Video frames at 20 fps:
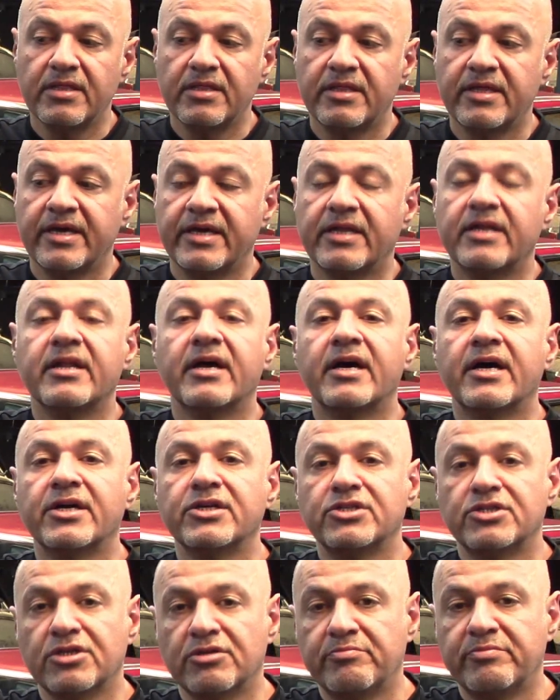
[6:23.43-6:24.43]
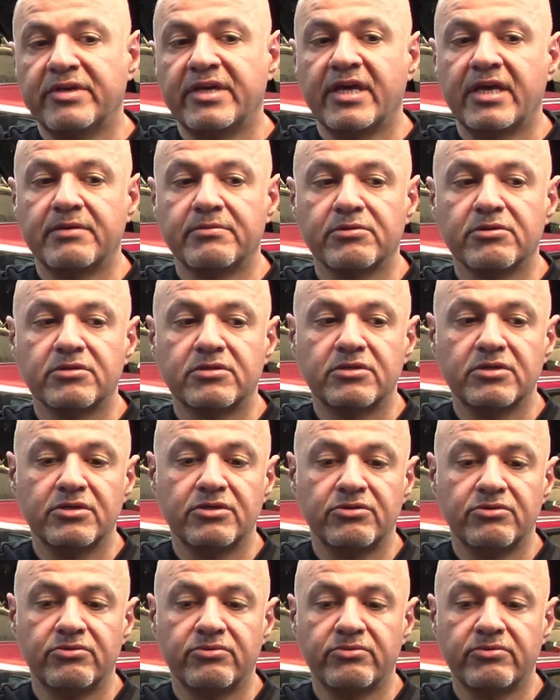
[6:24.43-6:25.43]
then I should be able
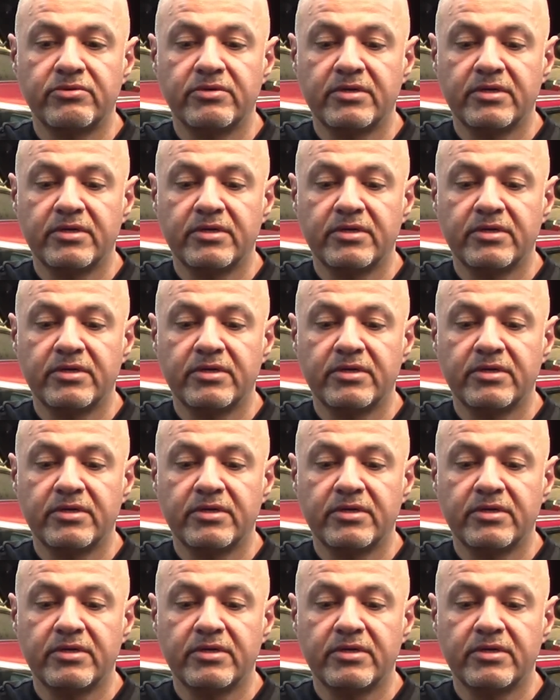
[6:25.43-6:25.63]
to